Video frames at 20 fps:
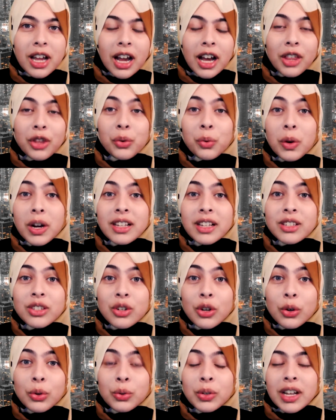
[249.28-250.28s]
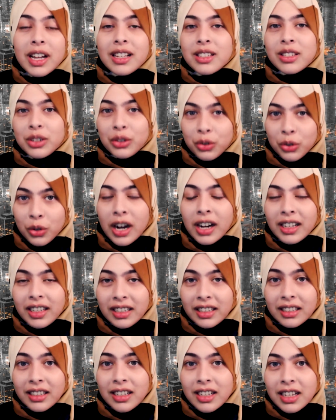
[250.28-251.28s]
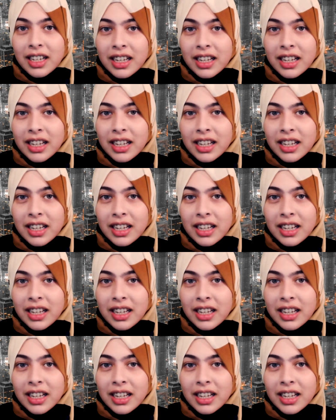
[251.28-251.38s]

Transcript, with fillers: otherwise known as the Kraken,